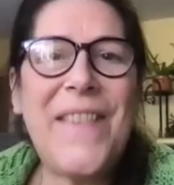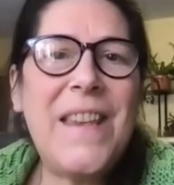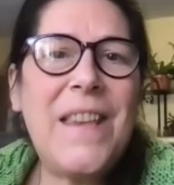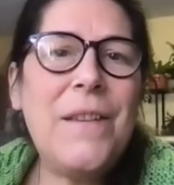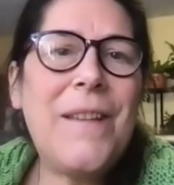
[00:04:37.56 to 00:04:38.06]

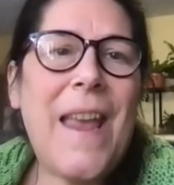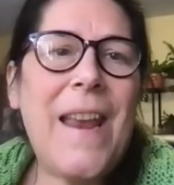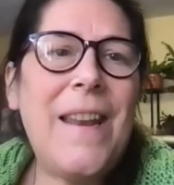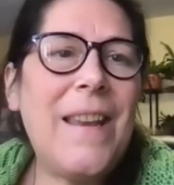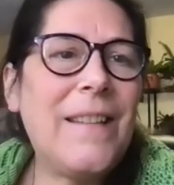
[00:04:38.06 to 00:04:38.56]
thank you,
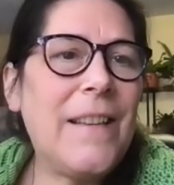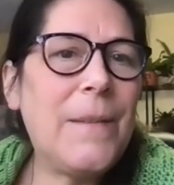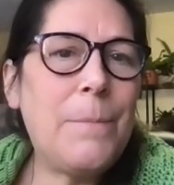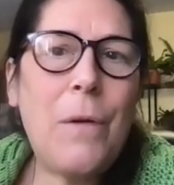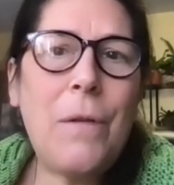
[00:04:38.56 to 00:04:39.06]
Katie and
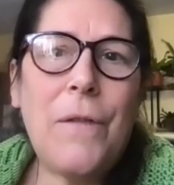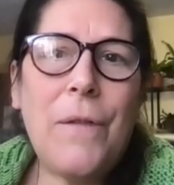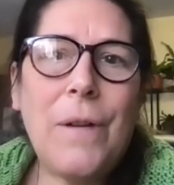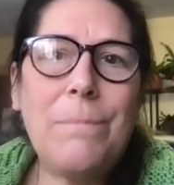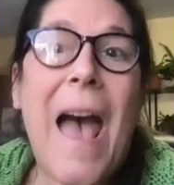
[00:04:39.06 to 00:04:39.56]
Liz both
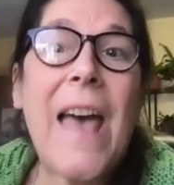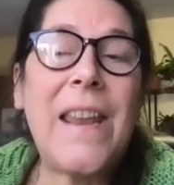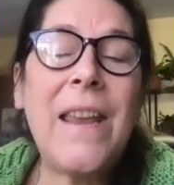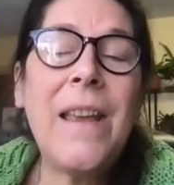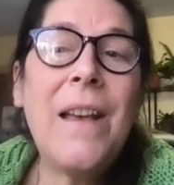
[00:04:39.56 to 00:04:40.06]
and
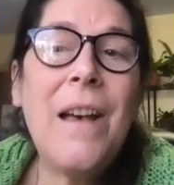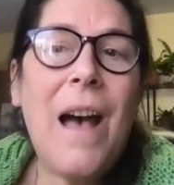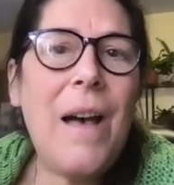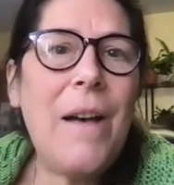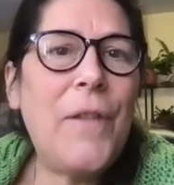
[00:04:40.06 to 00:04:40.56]
Patty
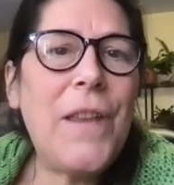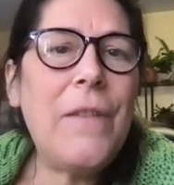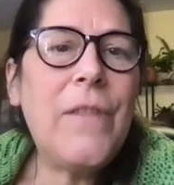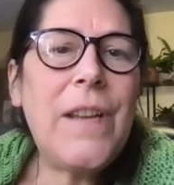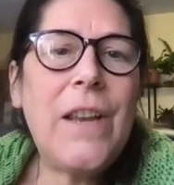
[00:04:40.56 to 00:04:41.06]
uh, for the
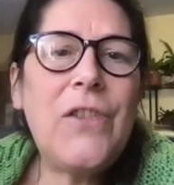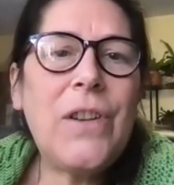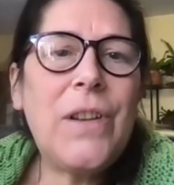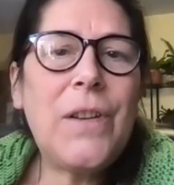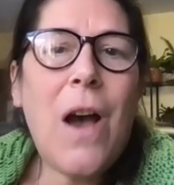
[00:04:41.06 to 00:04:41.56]

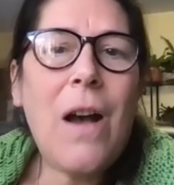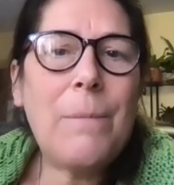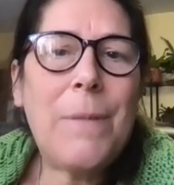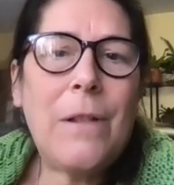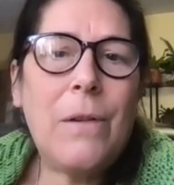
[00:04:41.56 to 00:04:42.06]
invitation to talk
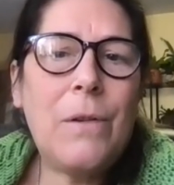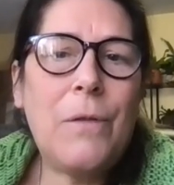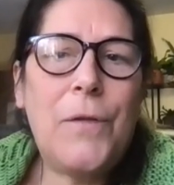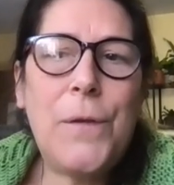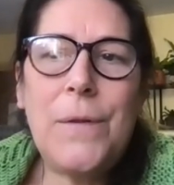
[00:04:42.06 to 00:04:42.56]
about local
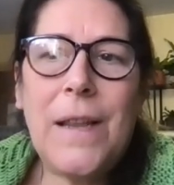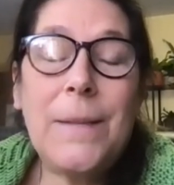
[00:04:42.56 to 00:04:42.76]
food.